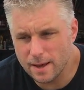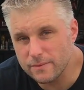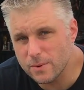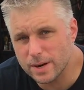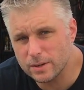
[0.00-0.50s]

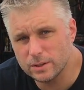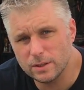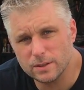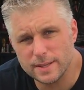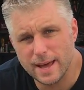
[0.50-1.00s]
If you want to go
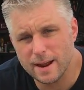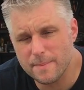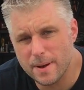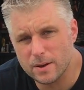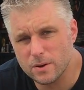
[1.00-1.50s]
look that
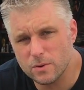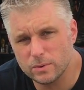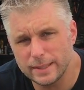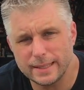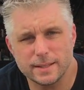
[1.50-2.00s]
up, I'll go
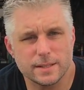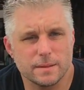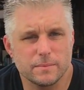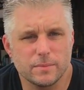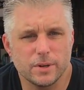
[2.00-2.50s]
link to
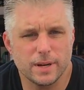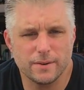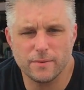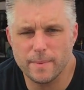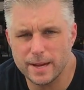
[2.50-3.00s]
some good
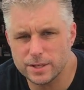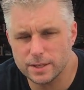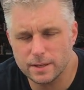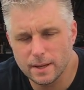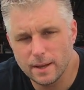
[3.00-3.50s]

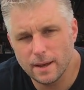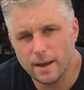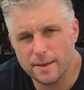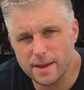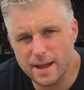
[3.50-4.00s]
information
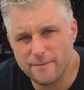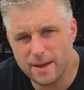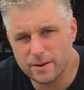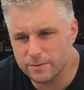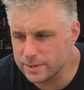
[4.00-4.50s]
that I
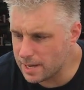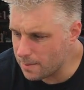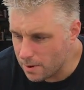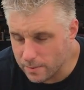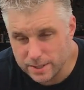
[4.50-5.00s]
found over
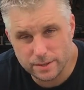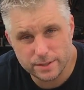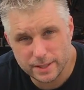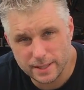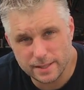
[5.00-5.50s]
time while
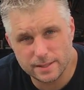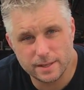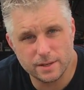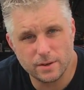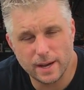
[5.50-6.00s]
researching this,
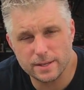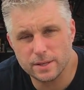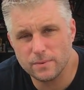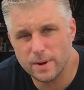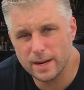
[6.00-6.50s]
and you guys
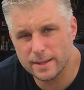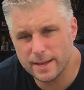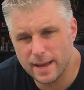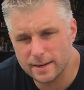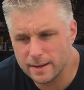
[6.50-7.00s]
can read on
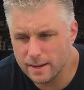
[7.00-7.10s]
that.